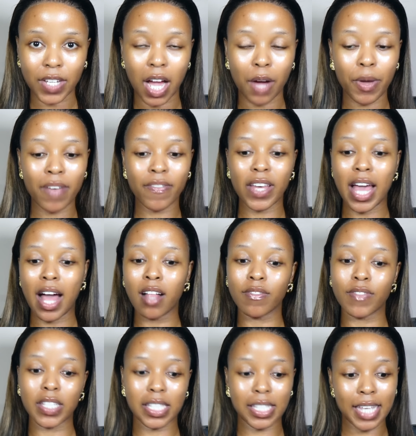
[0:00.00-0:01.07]
However,
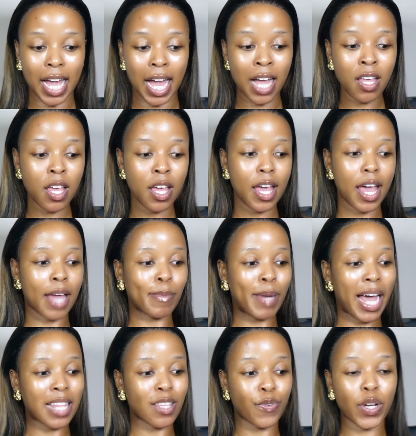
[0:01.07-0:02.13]
Alvi is here and
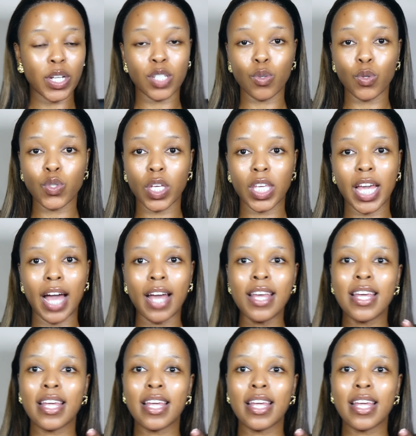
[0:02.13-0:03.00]
my other friend is also here.